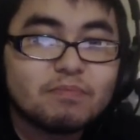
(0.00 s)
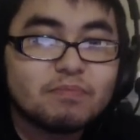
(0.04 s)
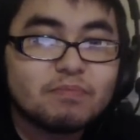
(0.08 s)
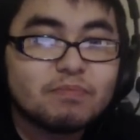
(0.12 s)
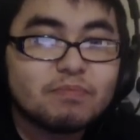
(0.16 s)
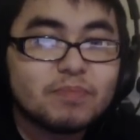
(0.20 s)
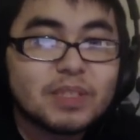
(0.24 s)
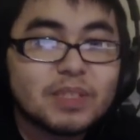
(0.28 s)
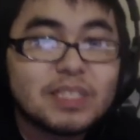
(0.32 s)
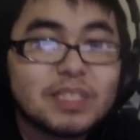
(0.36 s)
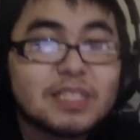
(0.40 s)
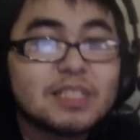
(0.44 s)

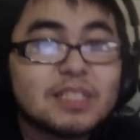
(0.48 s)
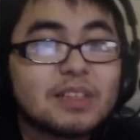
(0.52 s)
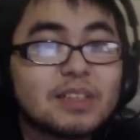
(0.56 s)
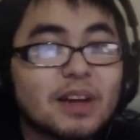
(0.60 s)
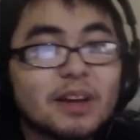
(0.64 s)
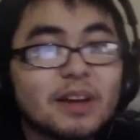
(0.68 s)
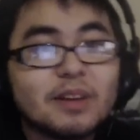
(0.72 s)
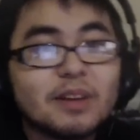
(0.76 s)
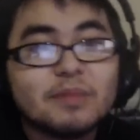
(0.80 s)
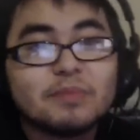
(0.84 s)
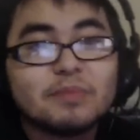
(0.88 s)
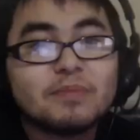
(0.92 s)
Please
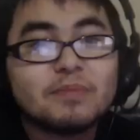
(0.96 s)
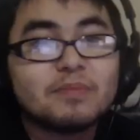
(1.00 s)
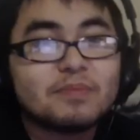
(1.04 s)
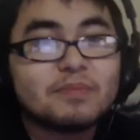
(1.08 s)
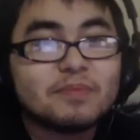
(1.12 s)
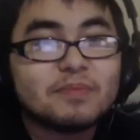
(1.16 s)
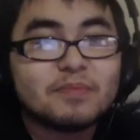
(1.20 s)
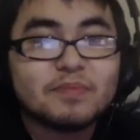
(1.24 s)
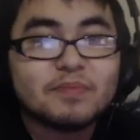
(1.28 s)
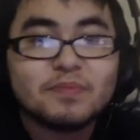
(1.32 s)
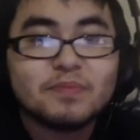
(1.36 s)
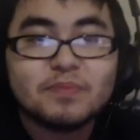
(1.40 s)
sign up.
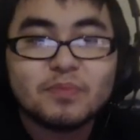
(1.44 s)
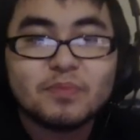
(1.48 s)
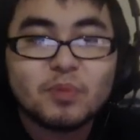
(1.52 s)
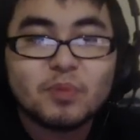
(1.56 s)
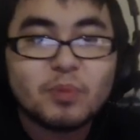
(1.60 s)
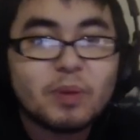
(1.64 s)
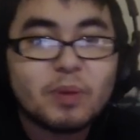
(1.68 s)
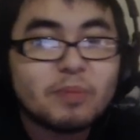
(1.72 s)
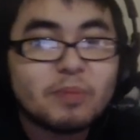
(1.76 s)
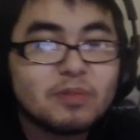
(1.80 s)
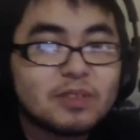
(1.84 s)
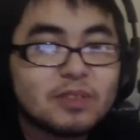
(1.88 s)

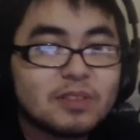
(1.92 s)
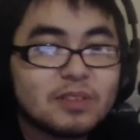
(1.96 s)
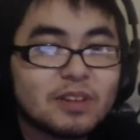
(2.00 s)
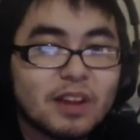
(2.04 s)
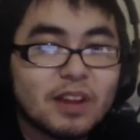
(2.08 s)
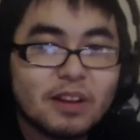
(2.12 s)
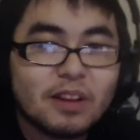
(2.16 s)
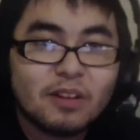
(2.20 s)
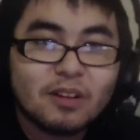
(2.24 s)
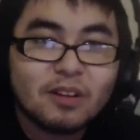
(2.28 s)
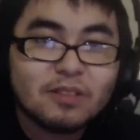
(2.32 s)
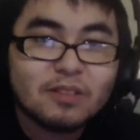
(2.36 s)
Remember, it's,
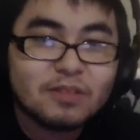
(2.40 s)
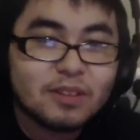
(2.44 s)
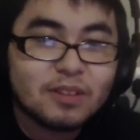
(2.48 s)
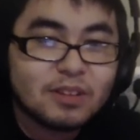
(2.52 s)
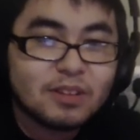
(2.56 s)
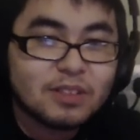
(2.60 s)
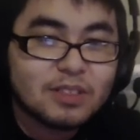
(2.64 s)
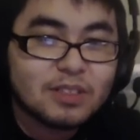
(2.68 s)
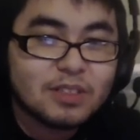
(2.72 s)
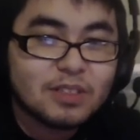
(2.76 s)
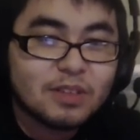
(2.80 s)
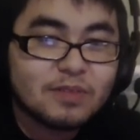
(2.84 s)
all, all
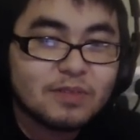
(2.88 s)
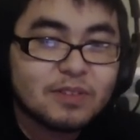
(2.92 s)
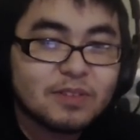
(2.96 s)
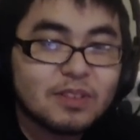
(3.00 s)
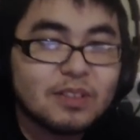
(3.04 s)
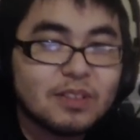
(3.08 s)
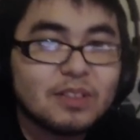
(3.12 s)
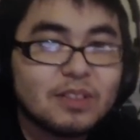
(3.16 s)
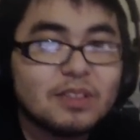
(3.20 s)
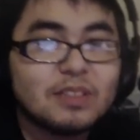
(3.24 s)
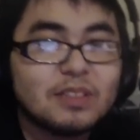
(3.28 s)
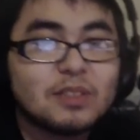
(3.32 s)
the stuff's
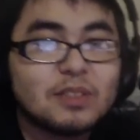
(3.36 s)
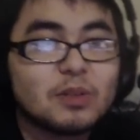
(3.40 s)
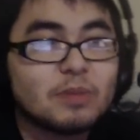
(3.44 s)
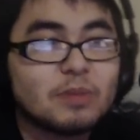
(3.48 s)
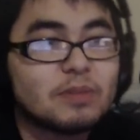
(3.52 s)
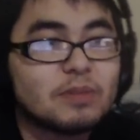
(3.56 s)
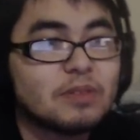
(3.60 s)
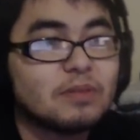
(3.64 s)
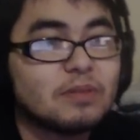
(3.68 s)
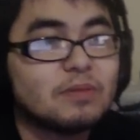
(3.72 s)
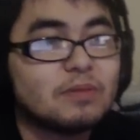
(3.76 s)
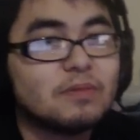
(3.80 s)
in the
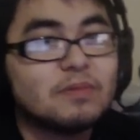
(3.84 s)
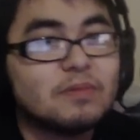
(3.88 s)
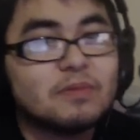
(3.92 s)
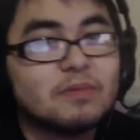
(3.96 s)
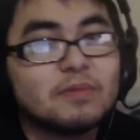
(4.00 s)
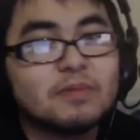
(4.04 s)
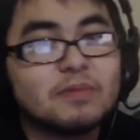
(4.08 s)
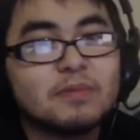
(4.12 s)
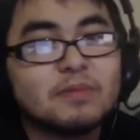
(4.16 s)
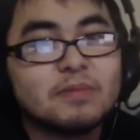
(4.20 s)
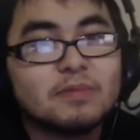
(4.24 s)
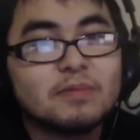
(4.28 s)
description.
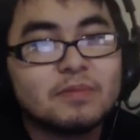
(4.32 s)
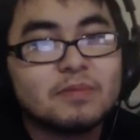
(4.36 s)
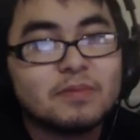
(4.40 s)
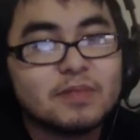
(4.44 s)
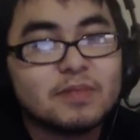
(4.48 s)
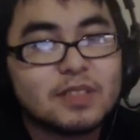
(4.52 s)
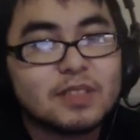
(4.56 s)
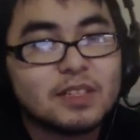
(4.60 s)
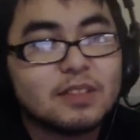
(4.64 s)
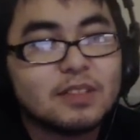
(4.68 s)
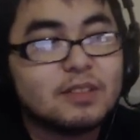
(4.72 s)
See